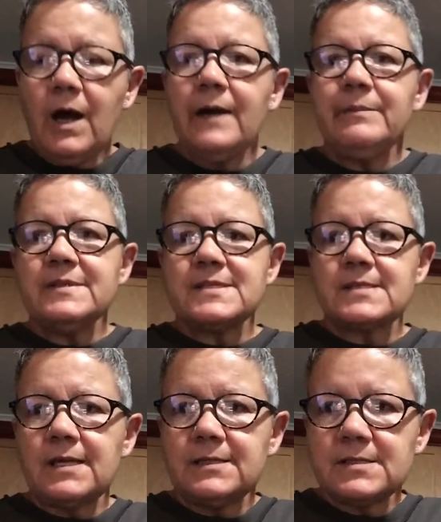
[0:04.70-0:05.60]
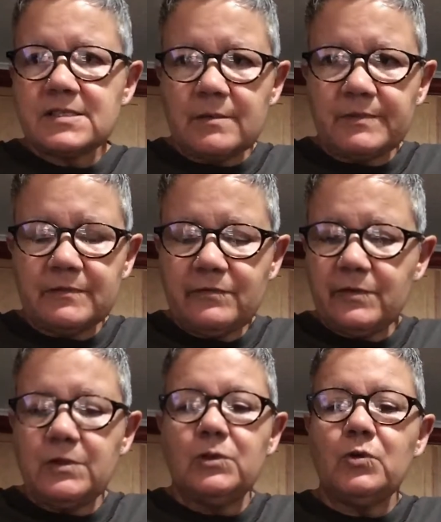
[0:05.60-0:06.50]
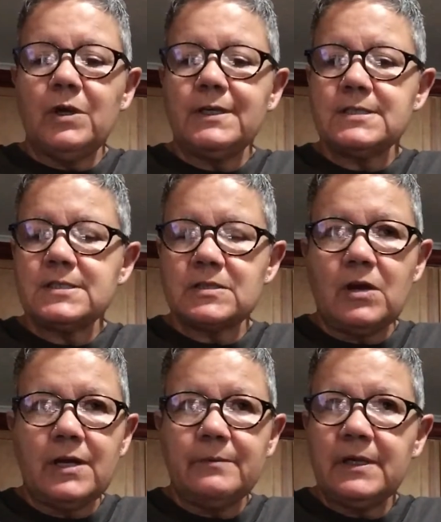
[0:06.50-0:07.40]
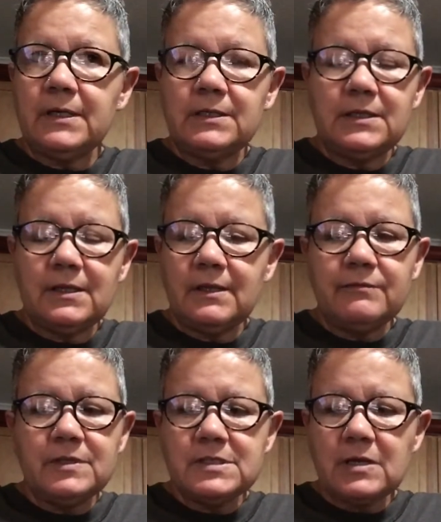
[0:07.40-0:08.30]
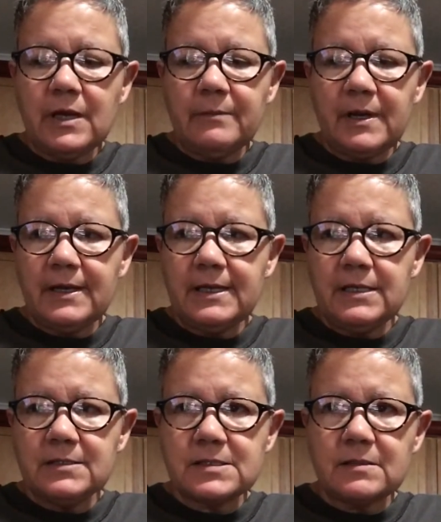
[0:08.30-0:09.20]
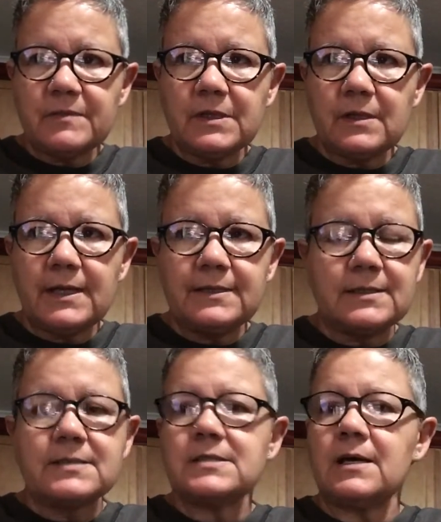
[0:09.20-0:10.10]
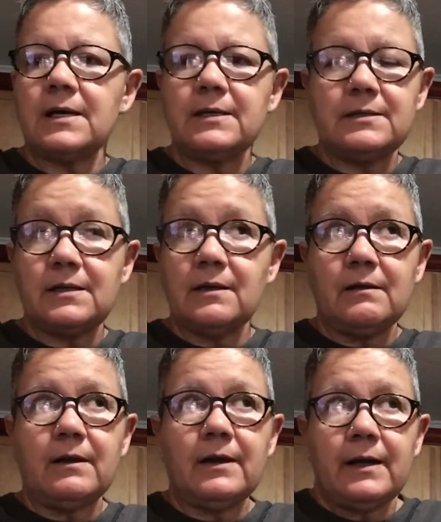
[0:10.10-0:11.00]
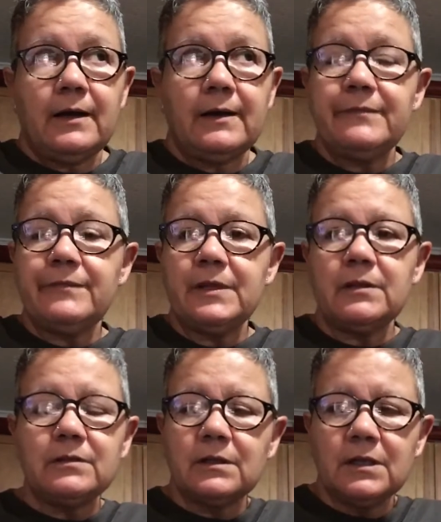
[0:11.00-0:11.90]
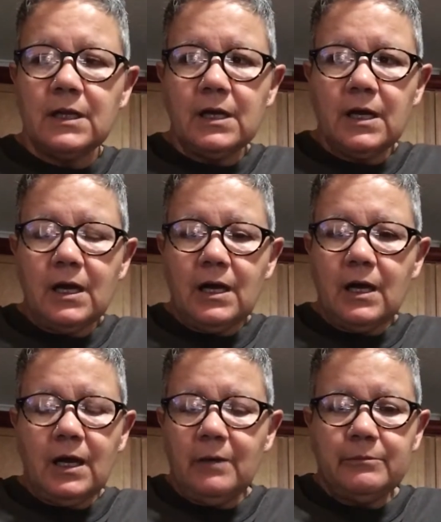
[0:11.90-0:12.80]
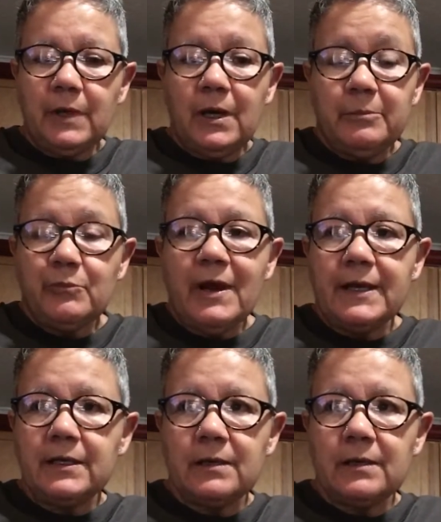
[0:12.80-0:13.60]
I've been saying something for the longest time, and every time I hear something like this, I feel I'm right.